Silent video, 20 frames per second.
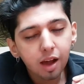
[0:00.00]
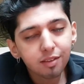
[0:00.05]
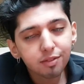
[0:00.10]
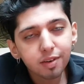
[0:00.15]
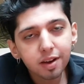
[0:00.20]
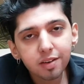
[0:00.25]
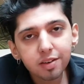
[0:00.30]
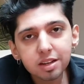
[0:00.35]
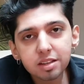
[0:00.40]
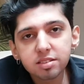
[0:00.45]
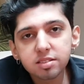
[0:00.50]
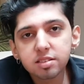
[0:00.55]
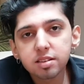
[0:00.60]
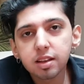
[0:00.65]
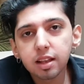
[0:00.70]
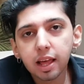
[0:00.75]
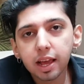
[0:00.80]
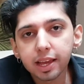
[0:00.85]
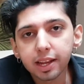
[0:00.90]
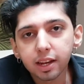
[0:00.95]
A very
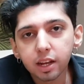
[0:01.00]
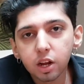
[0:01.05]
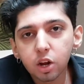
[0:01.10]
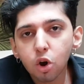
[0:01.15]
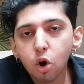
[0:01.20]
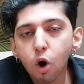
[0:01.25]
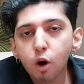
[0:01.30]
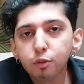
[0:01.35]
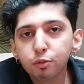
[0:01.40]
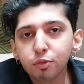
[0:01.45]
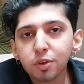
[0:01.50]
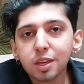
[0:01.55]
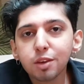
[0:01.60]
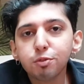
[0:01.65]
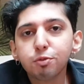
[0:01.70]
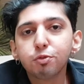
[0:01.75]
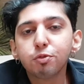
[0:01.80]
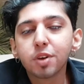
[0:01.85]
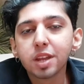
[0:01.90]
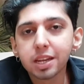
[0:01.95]
slight
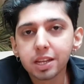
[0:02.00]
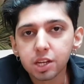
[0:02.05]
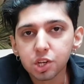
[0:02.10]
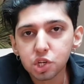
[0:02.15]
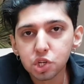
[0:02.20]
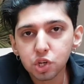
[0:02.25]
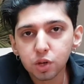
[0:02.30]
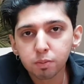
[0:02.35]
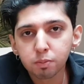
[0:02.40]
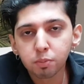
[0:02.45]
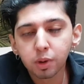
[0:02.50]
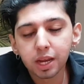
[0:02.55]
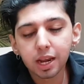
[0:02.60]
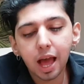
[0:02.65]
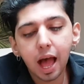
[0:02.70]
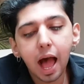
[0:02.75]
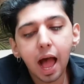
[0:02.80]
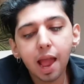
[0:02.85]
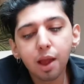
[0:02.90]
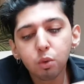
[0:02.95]
coffee finish,
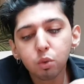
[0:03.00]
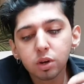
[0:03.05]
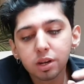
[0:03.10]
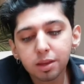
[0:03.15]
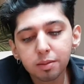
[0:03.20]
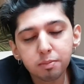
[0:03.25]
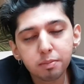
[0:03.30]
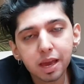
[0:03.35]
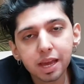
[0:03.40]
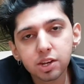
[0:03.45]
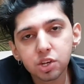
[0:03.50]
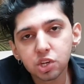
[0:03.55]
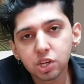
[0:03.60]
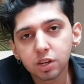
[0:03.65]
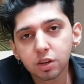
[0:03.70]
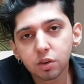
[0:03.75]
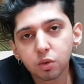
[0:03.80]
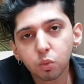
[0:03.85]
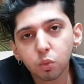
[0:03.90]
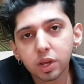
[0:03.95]
but I would
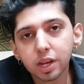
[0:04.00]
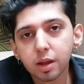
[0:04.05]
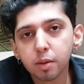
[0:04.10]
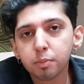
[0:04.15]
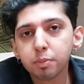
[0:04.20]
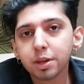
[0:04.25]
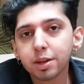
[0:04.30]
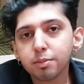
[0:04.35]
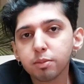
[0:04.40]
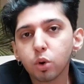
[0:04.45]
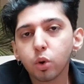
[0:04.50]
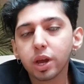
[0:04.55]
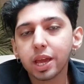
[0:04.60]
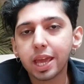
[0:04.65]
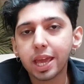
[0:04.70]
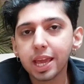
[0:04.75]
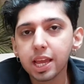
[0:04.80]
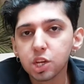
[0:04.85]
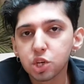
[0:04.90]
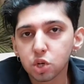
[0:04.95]
imagine with a bit more
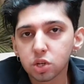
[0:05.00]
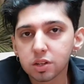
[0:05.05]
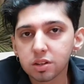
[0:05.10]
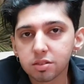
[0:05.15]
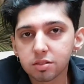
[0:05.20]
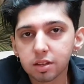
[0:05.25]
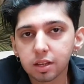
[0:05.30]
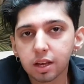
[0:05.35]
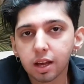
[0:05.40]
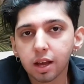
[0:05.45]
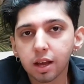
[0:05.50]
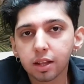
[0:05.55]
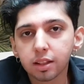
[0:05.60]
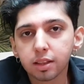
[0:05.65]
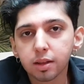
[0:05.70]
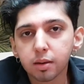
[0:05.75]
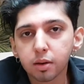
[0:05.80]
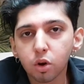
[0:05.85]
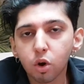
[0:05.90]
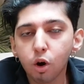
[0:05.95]
age on the cigar,
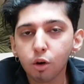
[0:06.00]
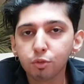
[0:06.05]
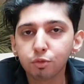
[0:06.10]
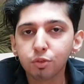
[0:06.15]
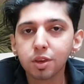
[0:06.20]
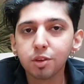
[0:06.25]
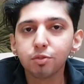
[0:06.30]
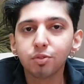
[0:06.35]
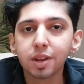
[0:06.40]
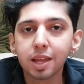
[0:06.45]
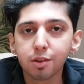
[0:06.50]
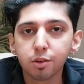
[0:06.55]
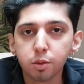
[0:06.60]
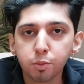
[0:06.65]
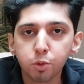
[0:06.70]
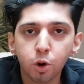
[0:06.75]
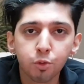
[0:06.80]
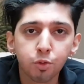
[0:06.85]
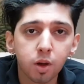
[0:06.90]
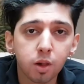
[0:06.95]
the coffee flavor
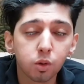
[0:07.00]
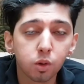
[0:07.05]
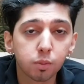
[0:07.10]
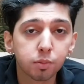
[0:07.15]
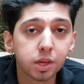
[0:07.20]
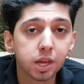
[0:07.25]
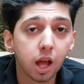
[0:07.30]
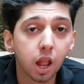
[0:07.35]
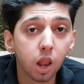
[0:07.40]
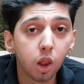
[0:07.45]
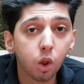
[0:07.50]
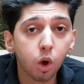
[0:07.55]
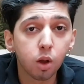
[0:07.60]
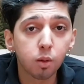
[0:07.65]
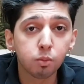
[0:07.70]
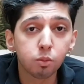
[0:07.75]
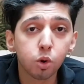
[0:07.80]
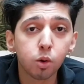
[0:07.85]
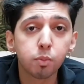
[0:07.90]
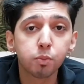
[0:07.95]
profile will be a
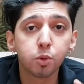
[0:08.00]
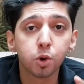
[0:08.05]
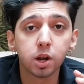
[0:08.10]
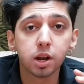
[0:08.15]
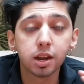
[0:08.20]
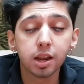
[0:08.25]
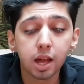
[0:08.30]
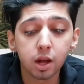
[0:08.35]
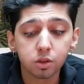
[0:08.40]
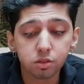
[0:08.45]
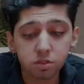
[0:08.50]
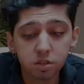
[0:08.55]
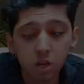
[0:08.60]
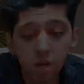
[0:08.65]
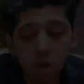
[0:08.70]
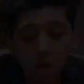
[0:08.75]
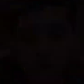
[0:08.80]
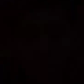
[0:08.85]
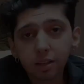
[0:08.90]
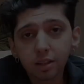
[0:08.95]
lot more pronounced.
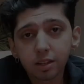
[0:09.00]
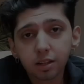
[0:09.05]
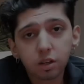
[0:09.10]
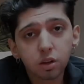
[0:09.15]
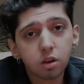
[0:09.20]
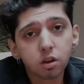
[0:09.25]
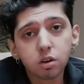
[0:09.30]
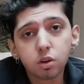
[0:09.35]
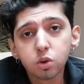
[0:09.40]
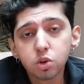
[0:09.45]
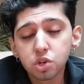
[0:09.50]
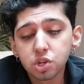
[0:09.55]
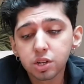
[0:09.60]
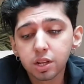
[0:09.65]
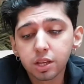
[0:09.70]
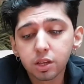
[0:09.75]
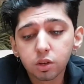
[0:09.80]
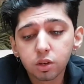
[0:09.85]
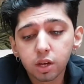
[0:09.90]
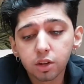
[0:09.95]
The
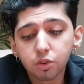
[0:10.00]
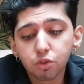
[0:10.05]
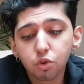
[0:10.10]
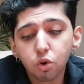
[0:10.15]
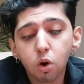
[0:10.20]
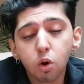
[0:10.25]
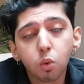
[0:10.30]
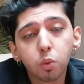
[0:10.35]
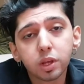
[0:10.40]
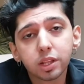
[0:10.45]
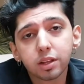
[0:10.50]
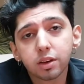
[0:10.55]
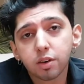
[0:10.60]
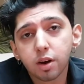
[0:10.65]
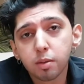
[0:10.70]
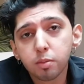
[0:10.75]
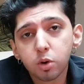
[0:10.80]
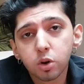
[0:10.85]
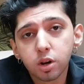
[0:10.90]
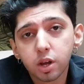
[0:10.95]
conclusion that you can draw with
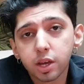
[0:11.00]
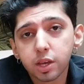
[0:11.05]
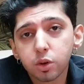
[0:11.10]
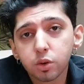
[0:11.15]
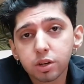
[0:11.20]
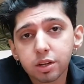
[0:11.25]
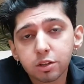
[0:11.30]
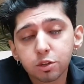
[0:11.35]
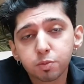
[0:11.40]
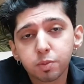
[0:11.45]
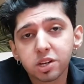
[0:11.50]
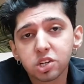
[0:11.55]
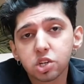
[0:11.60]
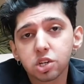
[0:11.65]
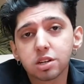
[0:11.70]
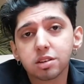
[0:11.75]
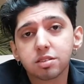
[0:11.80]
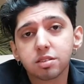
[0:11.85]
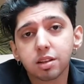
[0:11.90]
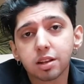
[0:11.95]
the Ramon Allones
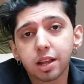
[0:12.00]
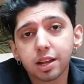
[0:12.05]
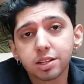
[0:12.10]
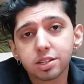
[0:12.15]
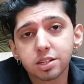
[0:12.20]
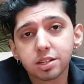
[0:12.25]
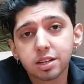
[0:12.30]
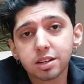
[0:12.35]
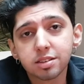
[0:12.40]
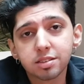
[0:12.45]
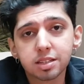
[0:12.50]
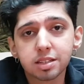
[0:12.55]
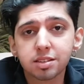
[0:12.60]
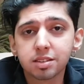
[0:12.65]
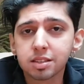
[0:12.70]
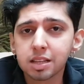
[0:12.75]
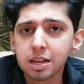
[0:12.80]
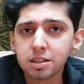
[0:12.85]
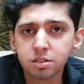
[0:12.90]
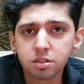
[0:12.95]
Specially Selected is
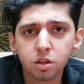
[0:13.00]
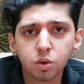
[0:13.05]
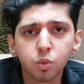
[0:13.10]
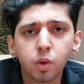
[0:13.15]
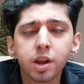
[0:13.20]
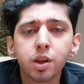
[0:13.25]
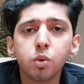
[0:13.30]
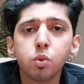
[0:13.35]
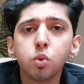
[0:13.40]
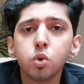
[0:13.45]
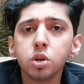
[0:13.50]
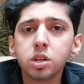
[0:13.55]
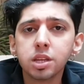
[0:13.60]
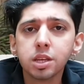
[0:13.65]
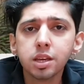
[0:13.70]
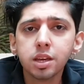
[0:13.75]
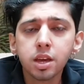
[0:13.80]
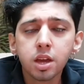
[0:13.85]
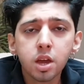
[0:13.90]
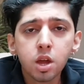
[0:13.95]
it starts out very
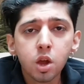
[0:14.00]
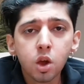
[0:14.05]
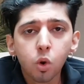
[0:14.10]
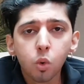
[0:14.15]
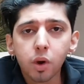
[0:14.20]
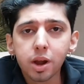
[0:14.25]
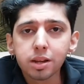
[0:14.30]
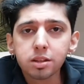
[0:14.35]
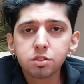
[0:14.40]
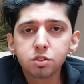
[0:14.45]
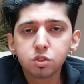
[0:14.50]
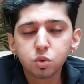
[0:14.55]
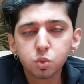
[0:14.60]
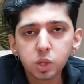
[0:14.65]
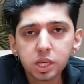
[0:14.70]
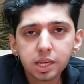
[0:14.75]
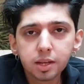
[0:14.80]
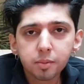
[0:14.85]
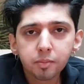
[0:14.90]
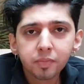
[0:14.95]
woody, very
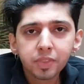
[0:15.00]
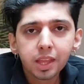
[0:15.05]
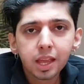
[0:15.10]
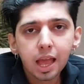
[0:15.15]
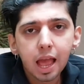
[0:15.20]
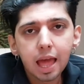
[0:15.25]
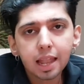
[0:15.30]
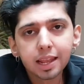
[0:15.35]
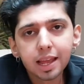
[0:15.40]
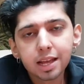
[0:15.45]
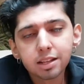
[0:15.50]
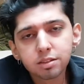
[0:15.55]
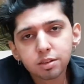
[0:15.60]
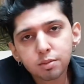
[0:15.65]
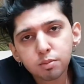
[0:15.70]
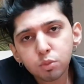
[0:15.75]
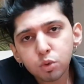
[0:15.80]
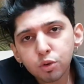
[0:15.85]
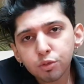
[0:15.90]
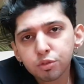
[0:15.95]
sweet, and
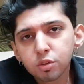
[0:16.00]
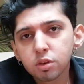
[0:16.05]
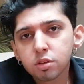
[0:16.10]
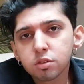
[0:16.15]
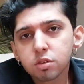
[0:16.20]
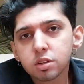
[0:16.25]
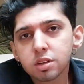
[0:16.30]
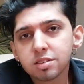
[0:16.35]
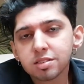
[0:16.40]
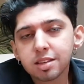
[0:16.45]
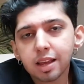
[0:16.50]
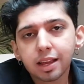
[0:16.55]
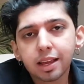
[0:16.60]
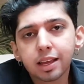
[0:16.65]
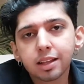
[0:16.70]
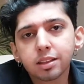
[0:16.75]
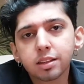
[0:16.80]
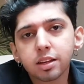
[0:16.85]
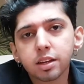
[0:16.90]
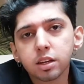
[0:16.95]
as it moves on to the
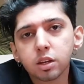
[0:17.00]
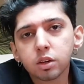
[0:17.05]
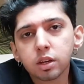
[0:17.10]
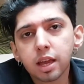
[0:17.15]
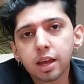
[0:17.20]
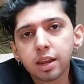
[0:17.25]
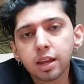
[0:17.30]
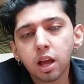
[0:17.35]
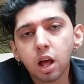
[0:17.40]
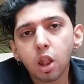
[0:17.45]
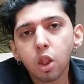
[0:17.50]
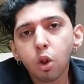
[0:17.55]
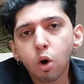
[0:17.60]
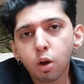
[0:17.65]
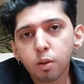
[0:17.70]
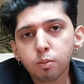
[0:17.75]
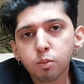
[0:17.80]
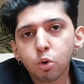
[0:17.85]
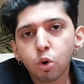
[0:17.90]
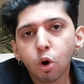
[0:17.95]
second third, you're getting a
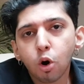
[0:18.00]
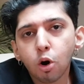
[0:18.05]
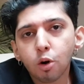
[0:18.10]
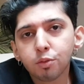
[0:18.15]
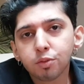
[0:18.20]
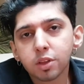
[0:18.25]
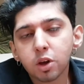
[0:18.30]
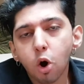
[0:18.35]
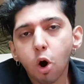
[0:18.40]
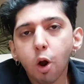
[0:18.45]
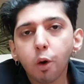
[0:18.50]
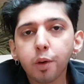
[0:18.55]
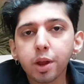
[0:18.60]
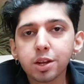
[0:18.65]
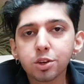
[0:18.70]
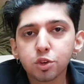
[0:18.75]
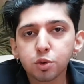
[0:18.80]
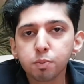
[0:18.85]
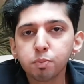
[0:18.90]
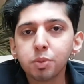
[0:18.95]
lot more of the
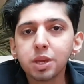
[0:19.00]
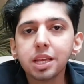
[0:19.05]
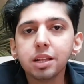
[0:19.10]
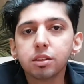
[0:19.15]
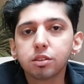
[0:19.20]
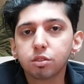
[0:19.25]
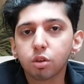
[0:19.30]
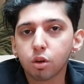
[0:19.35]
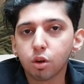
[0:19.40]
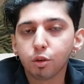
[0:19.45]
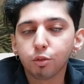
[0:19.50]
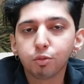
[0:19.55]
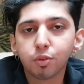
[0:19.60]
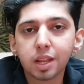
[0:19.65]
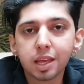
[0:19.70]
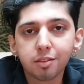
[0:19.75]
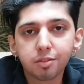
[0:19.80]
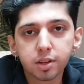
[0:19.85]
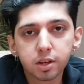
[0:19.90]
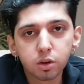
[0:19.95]
orange peel sort of
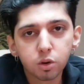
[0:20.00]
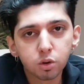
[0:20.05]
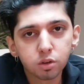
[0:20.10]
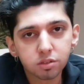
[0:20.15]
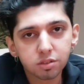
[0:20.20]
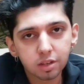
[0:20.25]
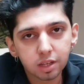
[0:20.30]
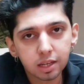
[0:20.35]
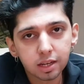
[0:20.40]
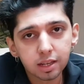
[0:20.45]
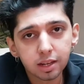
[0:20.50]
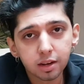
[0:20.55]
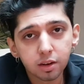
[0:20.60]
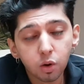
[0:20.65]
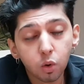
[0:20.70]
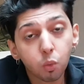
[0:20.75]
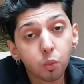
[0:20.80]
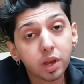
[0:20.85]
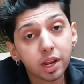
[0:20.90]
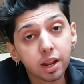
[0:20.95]
flavor notes in it,
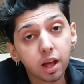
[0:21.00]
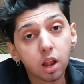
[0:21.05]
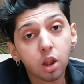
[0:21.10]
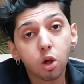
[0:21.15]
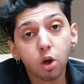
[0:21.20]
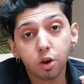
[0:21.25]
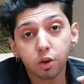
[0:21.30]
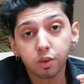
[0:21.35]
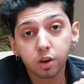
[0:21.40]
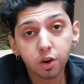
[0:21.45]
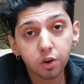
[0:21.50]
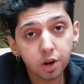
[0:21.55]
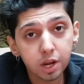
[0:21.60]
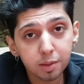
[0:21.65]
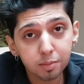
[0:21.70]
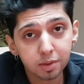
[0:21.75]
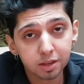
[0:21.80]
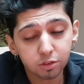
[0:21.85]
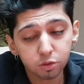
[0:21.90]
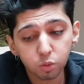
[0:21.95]
with a lot of
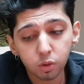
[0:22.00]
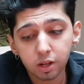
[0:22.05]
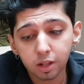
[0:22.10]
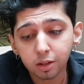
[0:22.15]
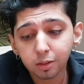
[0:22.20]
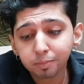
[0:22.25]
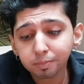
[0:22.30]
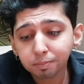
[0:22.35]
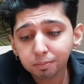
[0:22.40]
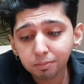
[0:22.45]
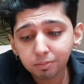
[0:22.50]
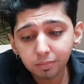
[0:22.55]
cream as well.